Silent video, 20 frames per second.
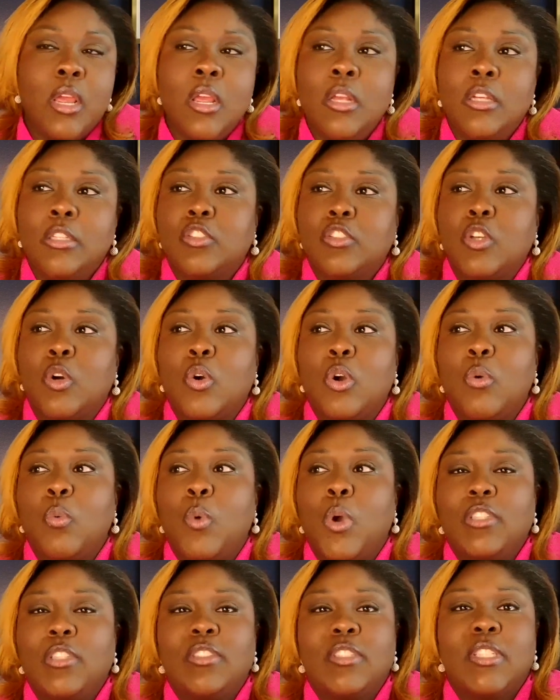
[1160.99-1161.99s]
So it
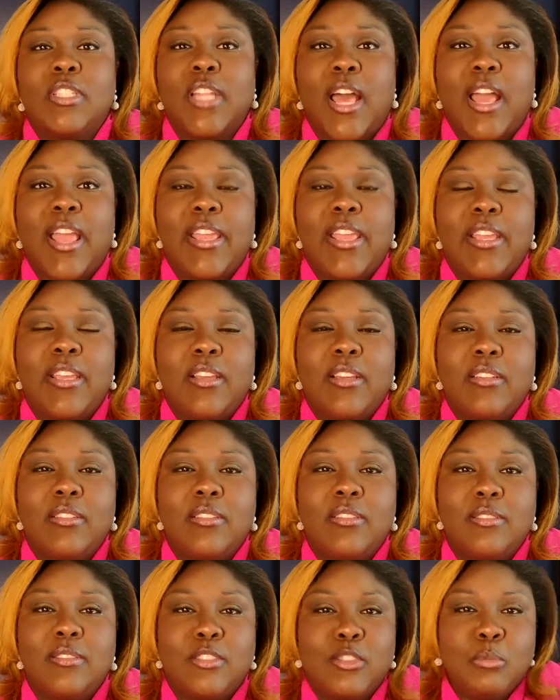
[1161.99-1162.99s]
wasn't like
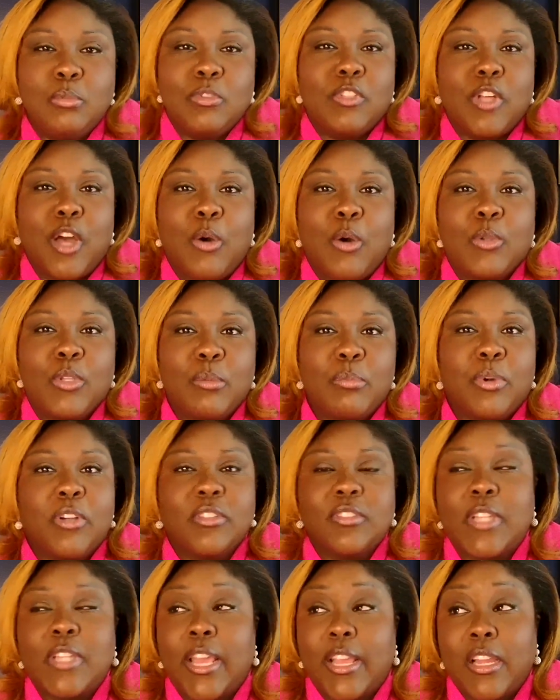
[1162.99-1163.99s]
she was the only
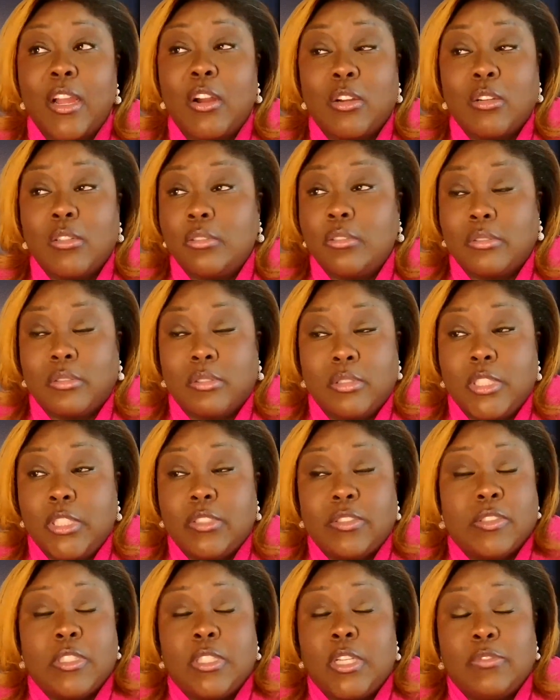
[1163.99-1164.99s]
person. Like her
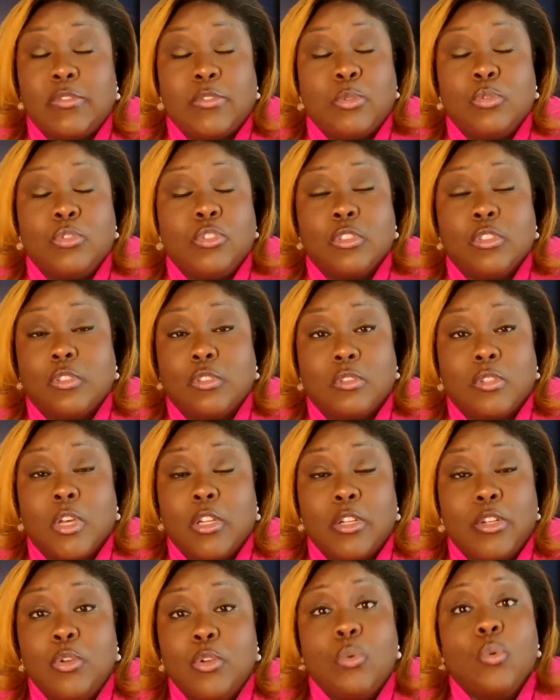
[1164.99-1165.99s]
nieces and nephews just
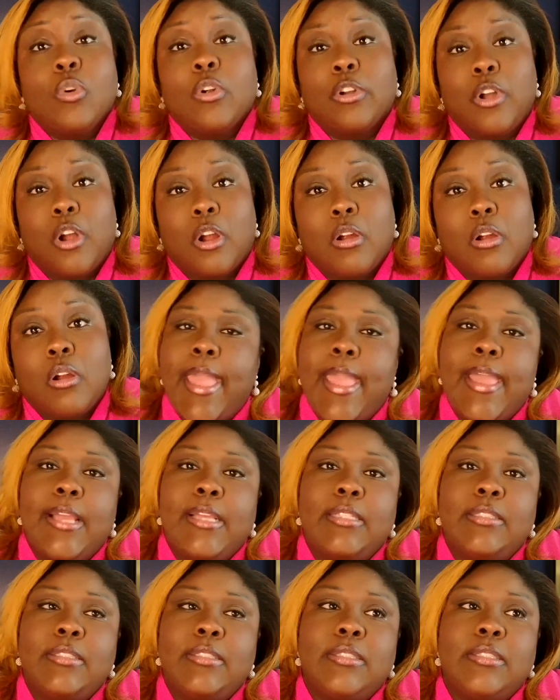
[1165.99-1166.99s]
adored her.
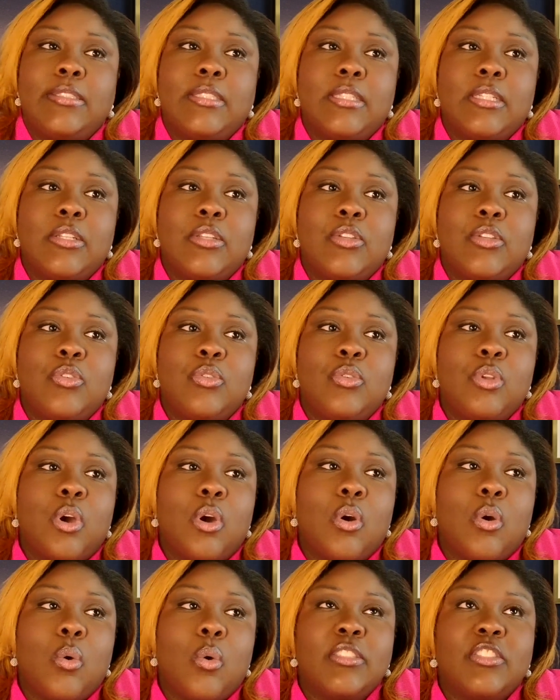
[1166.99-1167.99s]
And, you
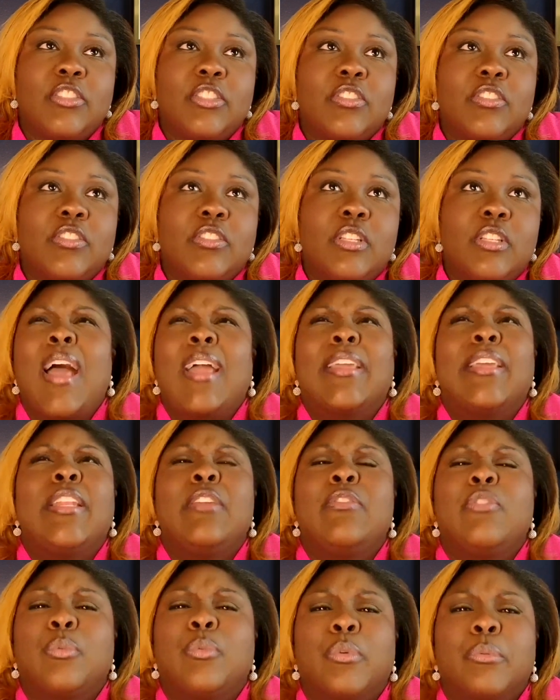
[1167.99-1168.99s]
know, just I can
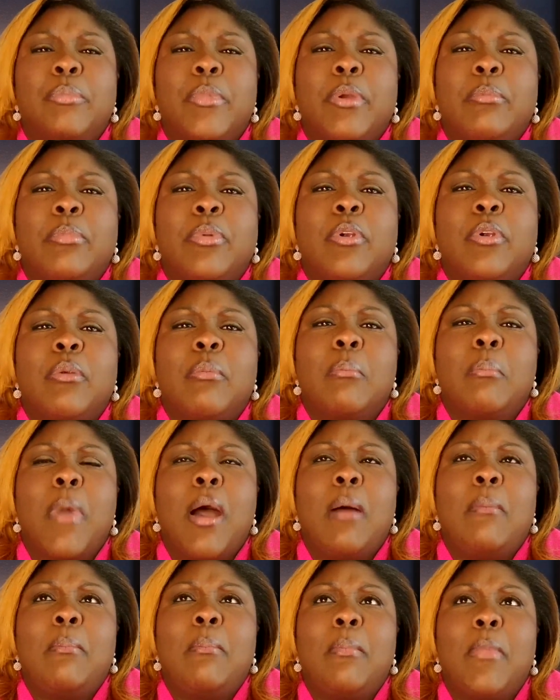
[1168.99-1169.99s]
even remember
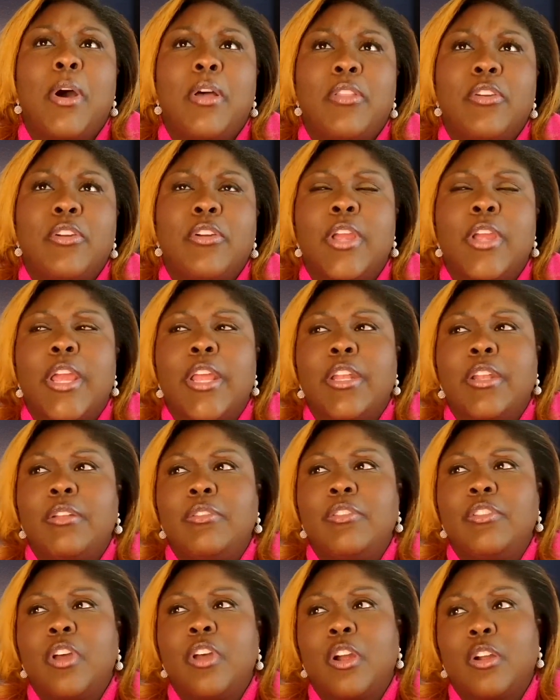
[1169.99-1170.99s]
my mother and
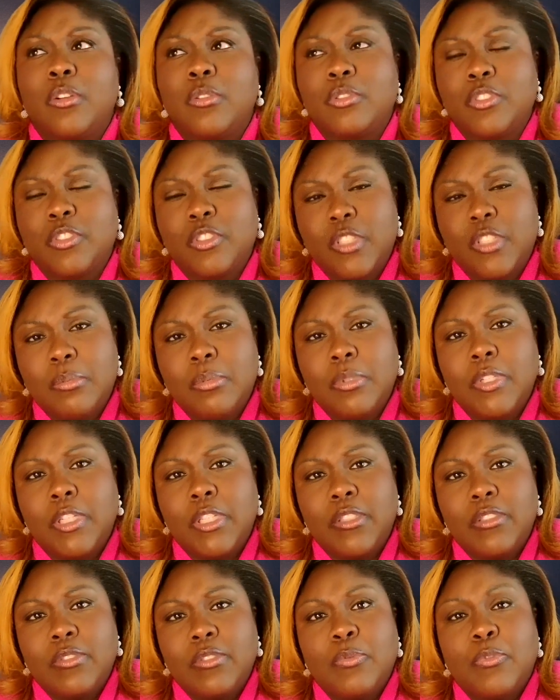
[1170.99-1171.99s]
her
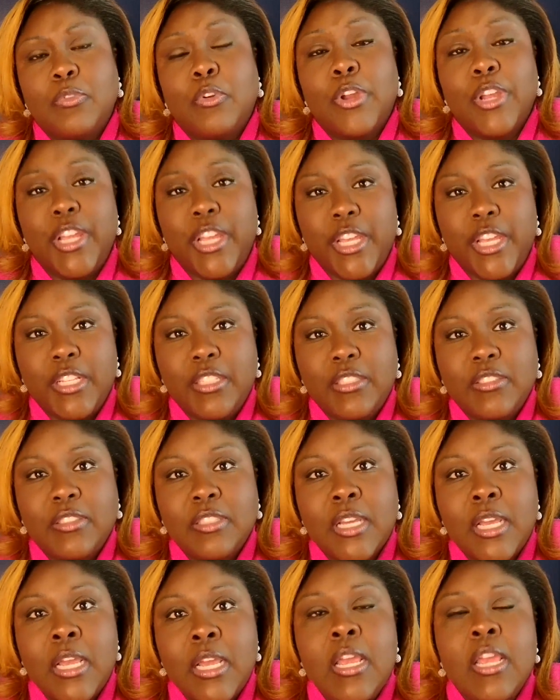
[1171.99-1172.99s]
siblings' friends
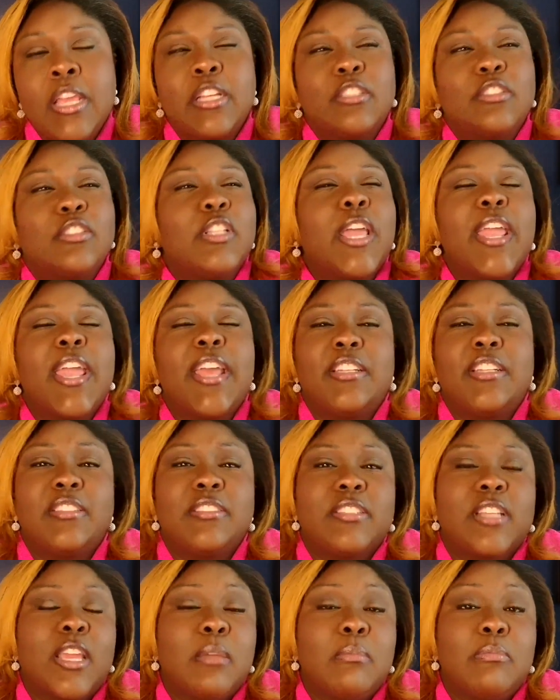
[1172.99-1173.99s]
because they had the
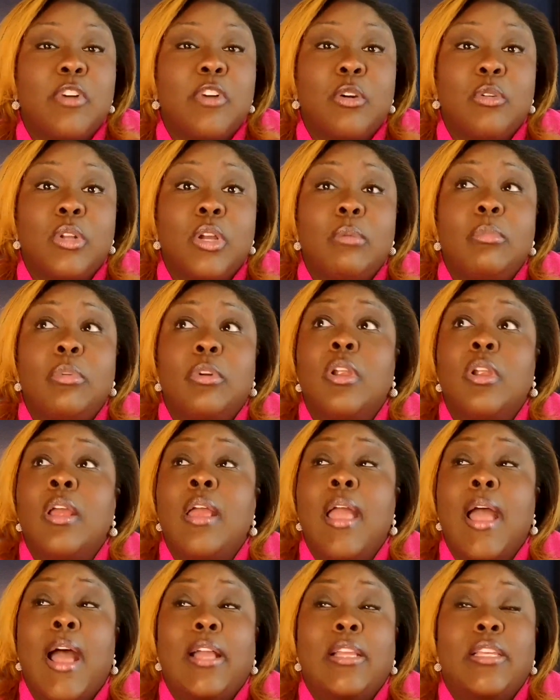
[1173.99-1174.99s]
same phone number.
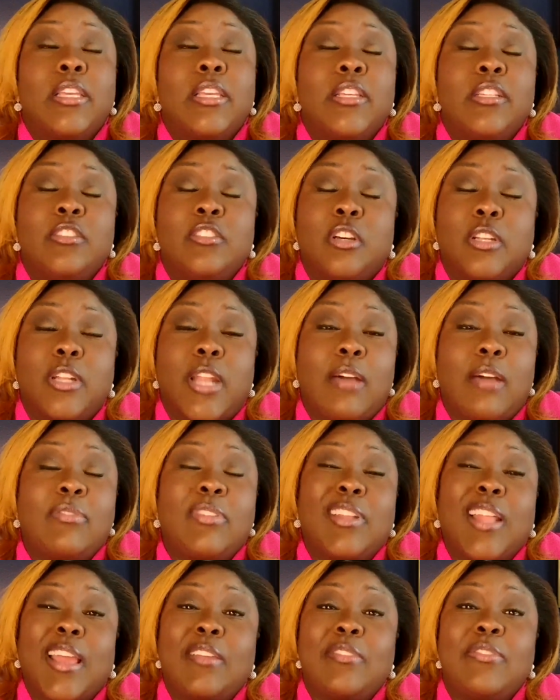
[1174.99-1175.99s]
I kid y'all not, for
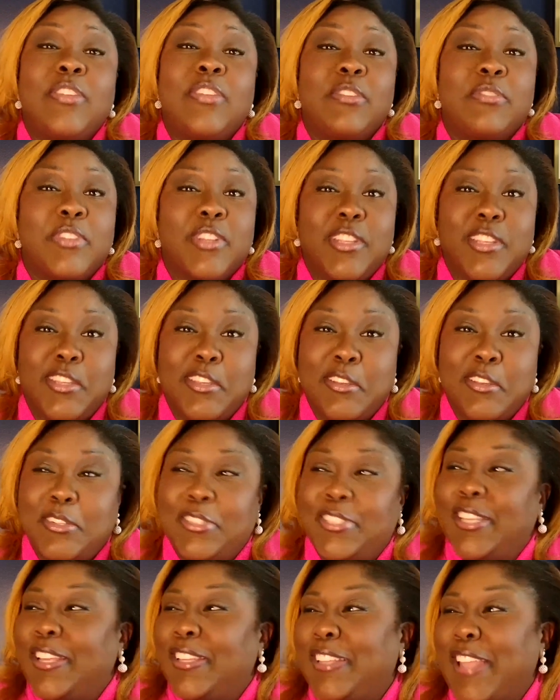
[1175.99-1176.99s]
like 50
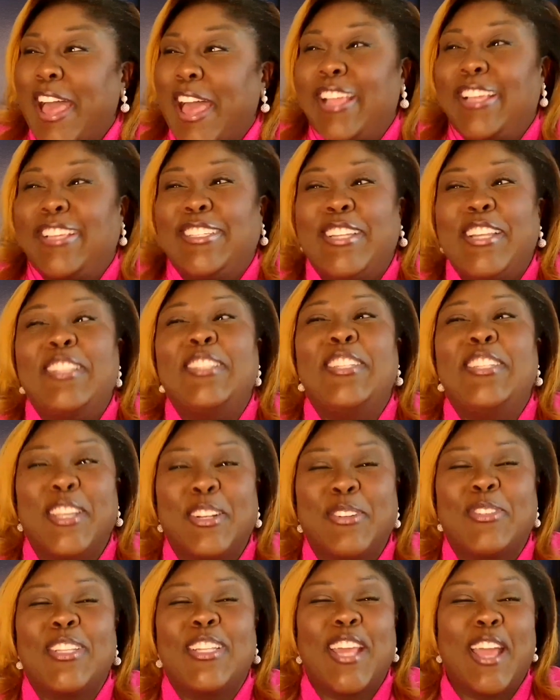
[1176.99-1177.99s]
years. Like
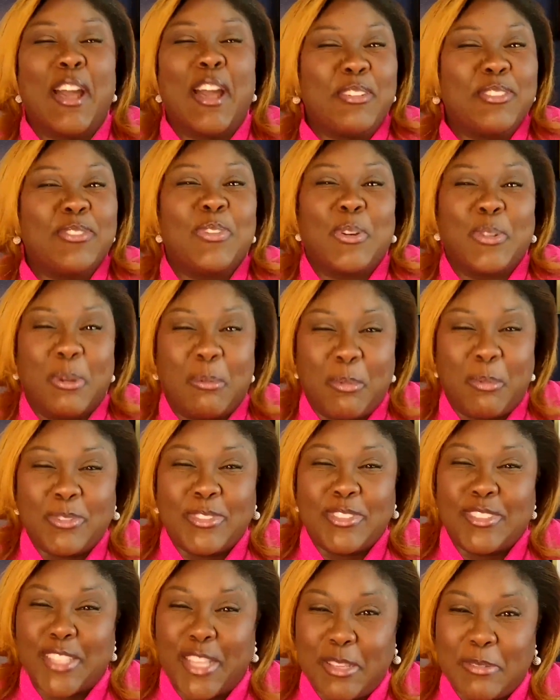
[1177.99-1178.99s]
literally that house phone number
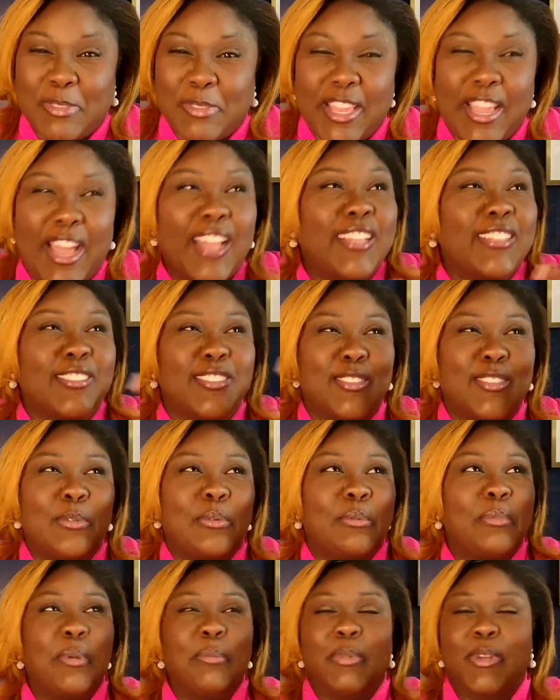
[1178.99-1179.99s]
was the same thing. I can still
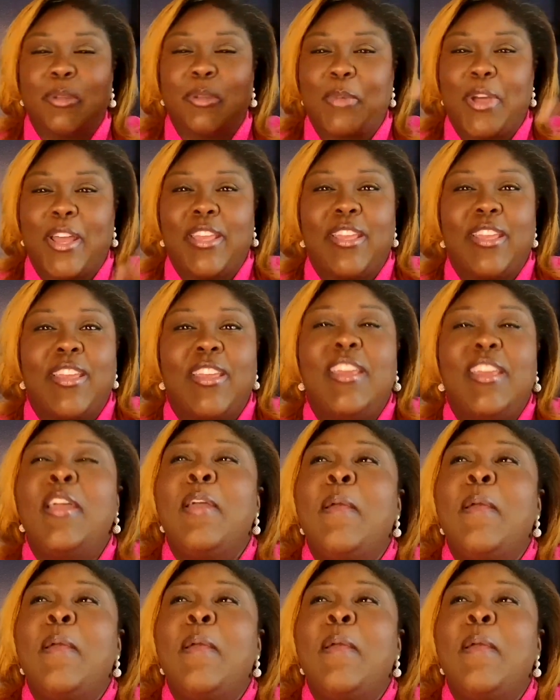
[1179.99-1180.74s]
remember it in my head.